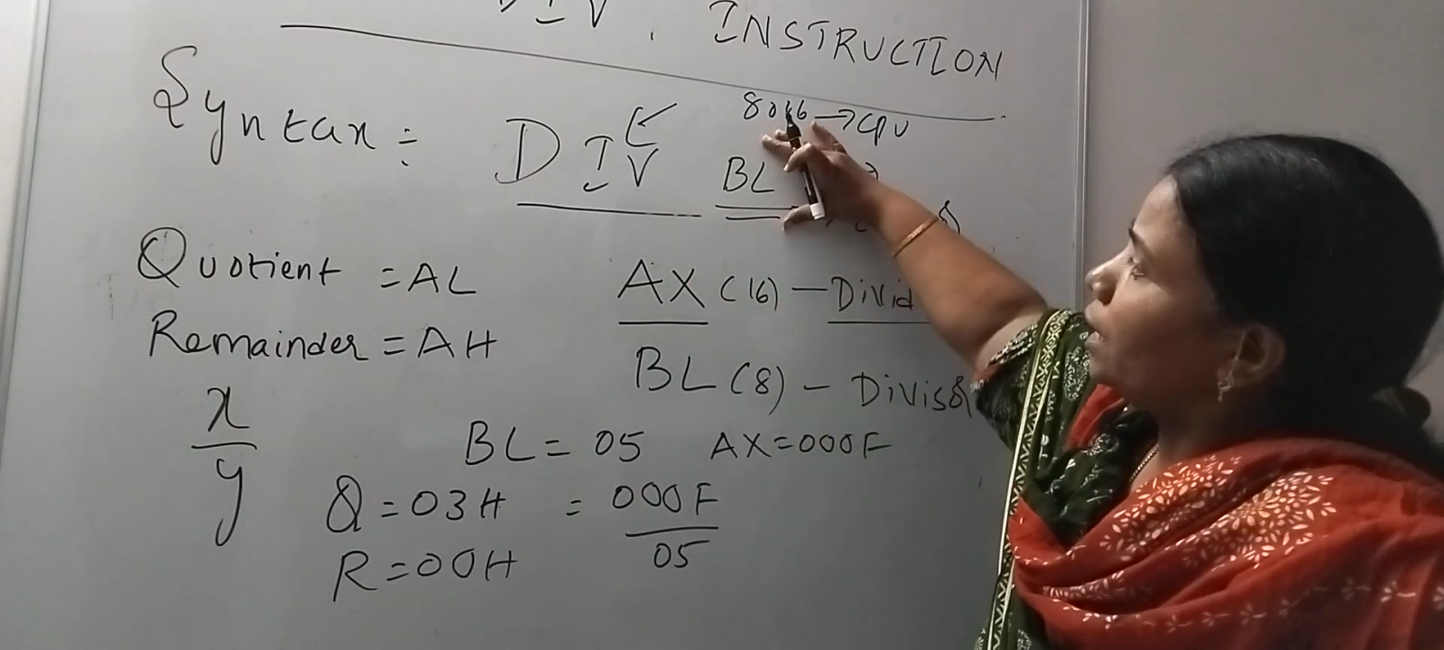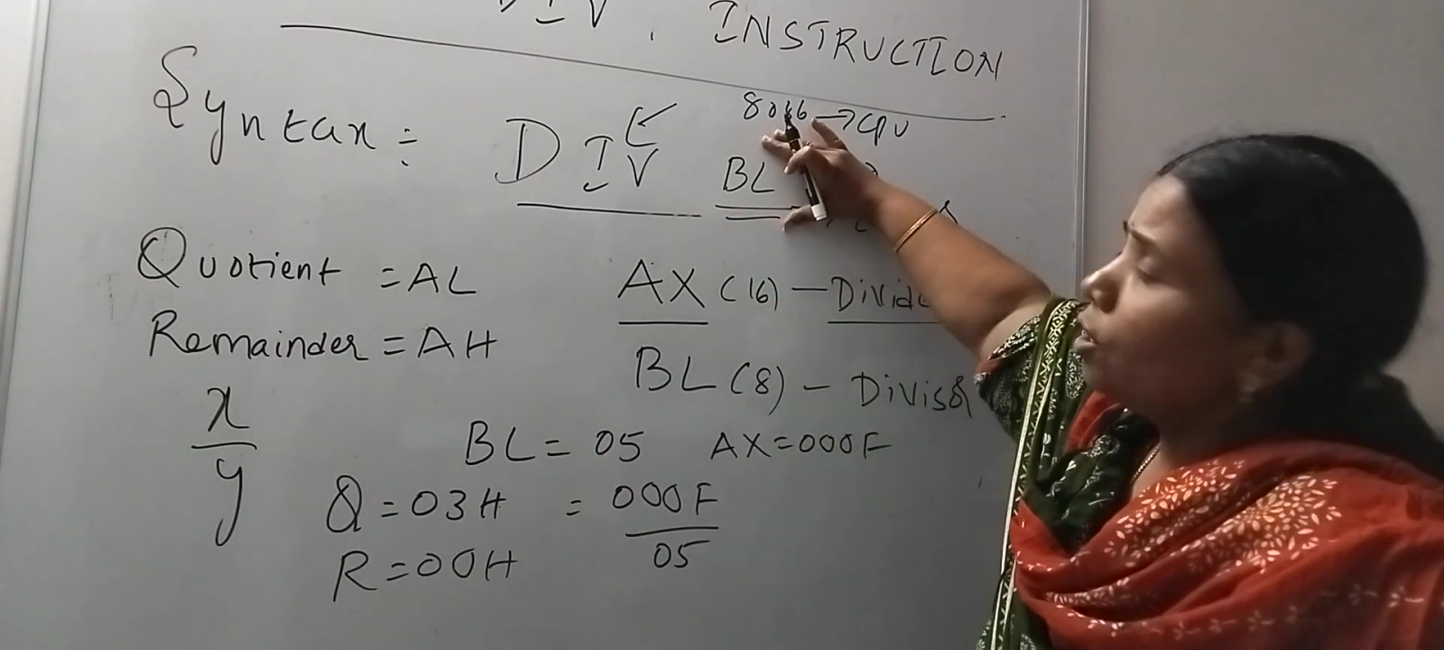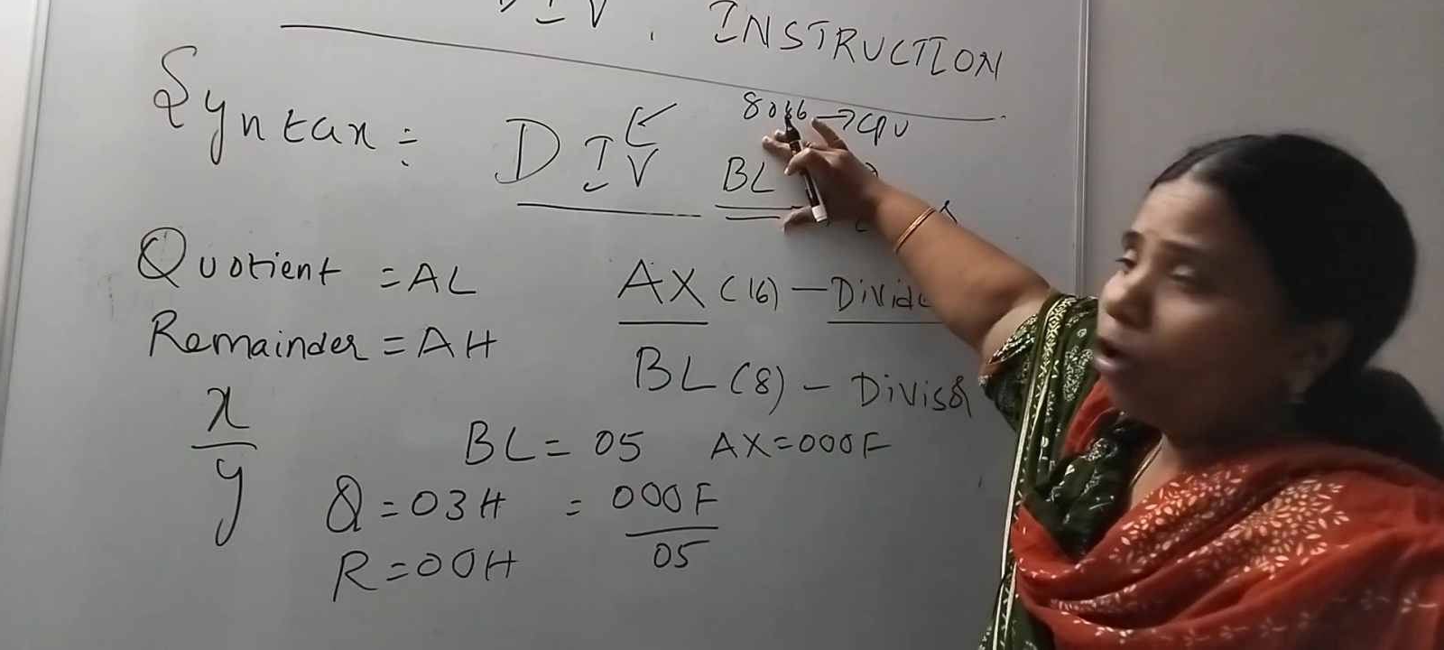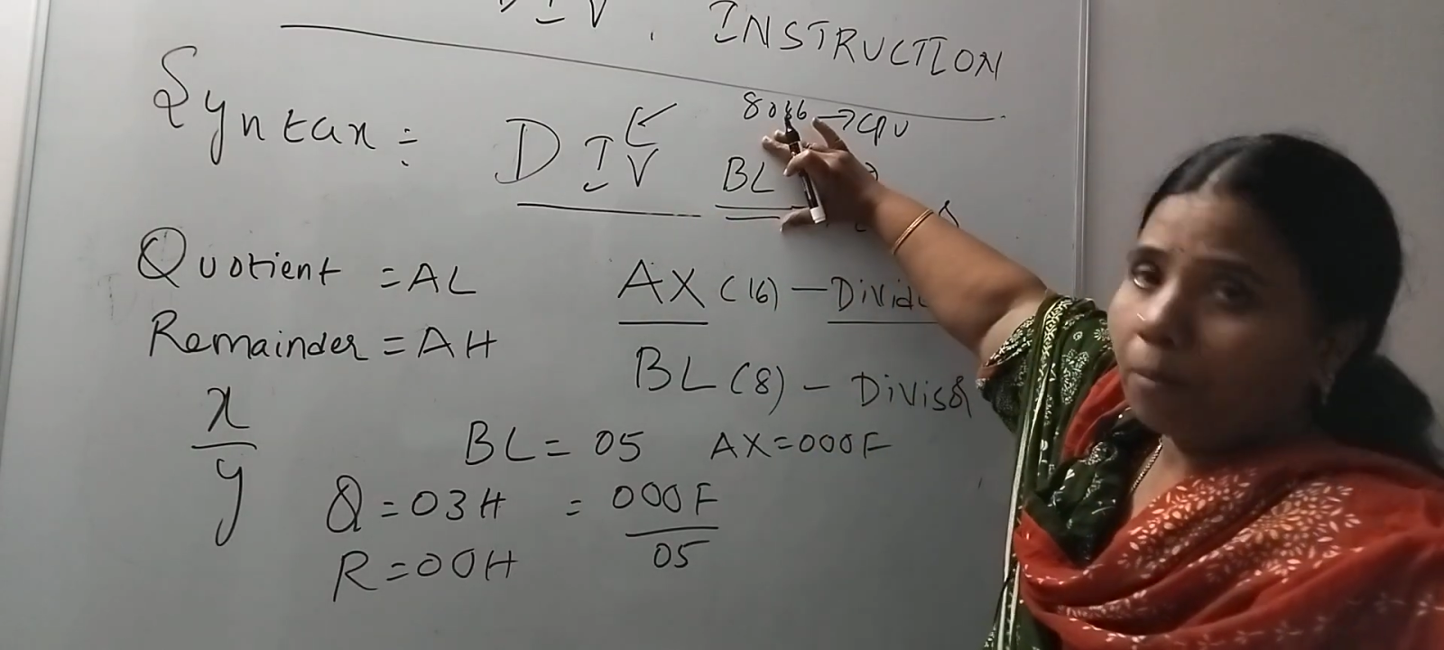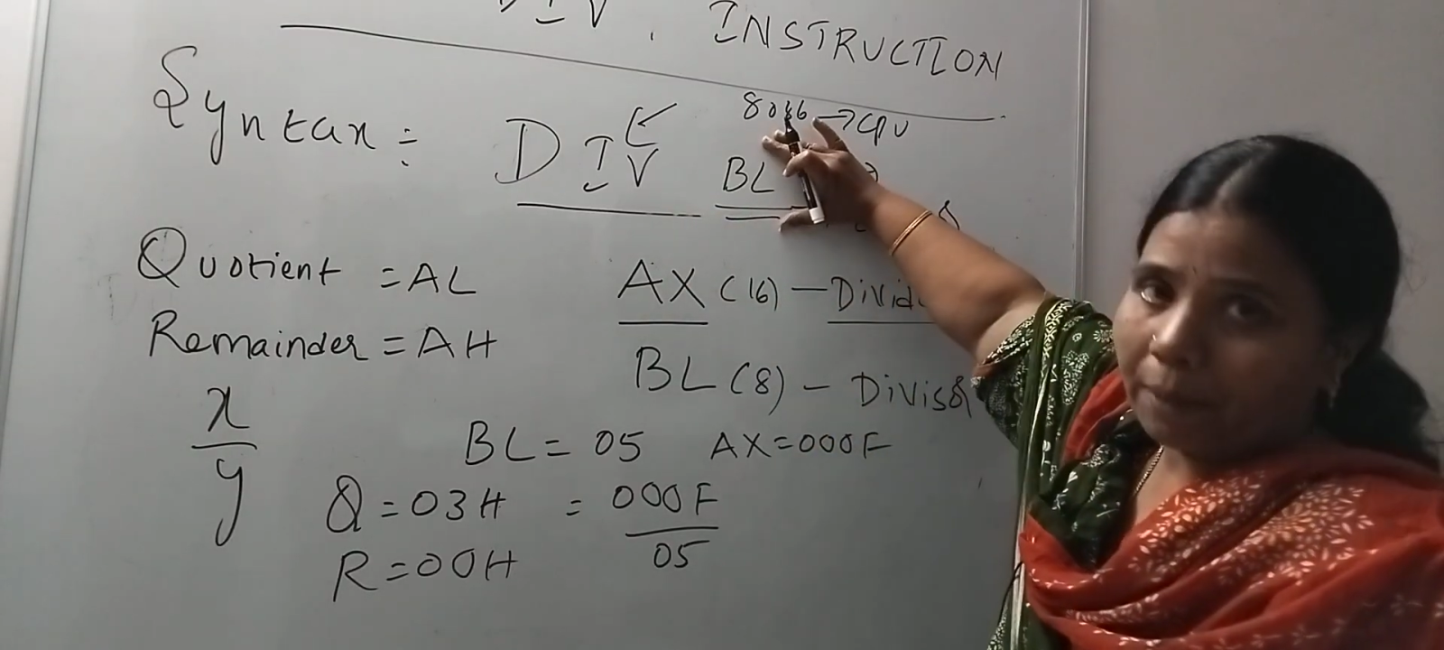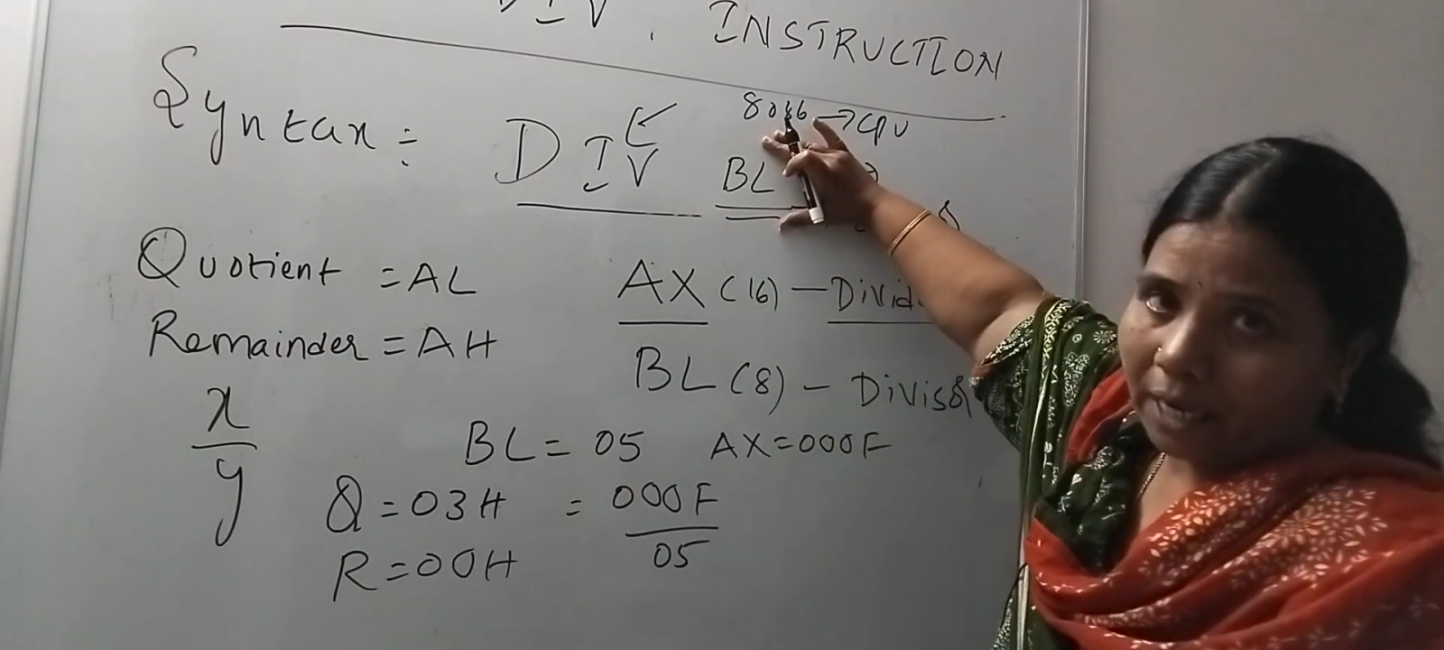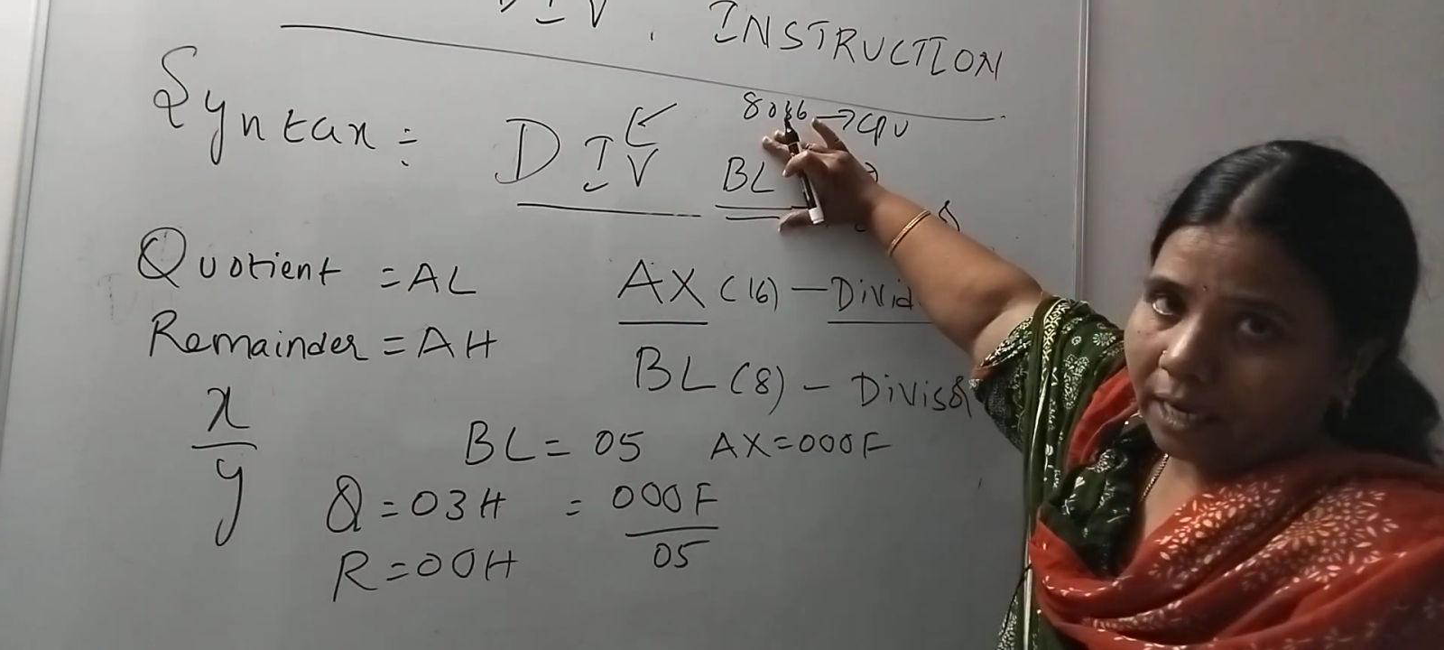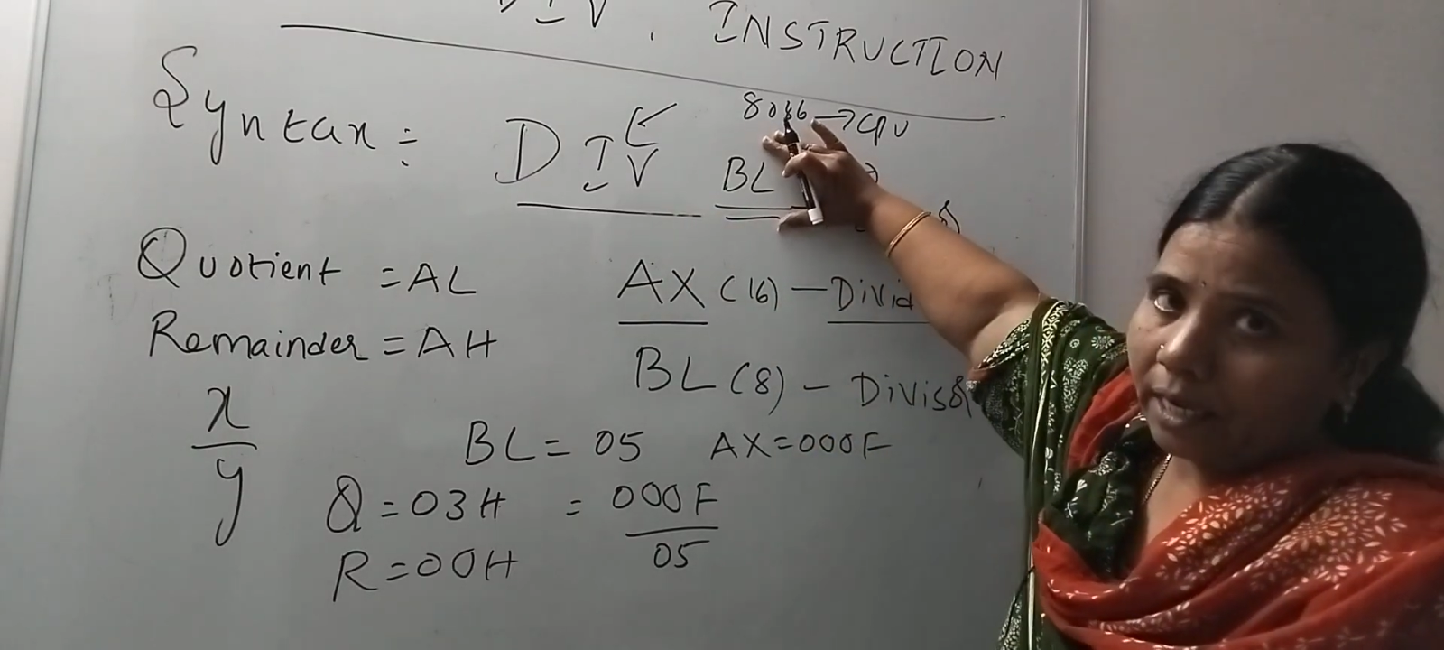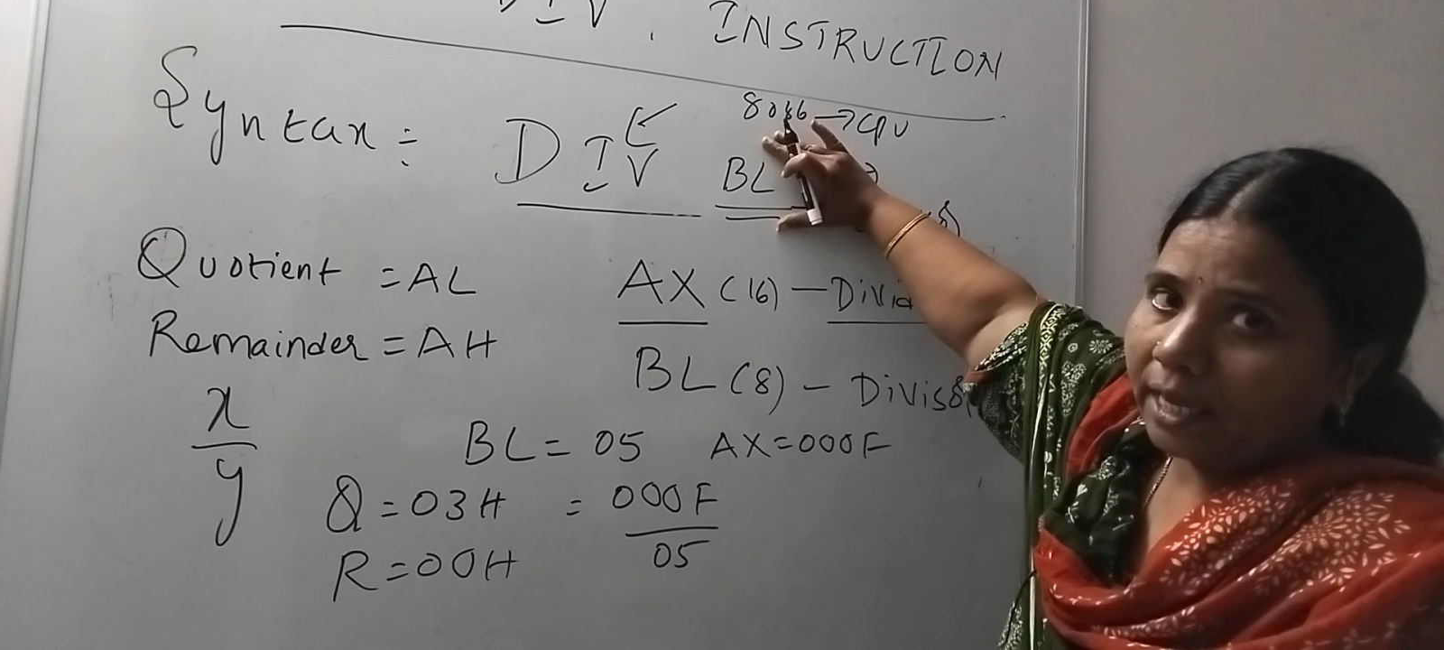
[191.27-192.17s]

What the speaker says: any operand,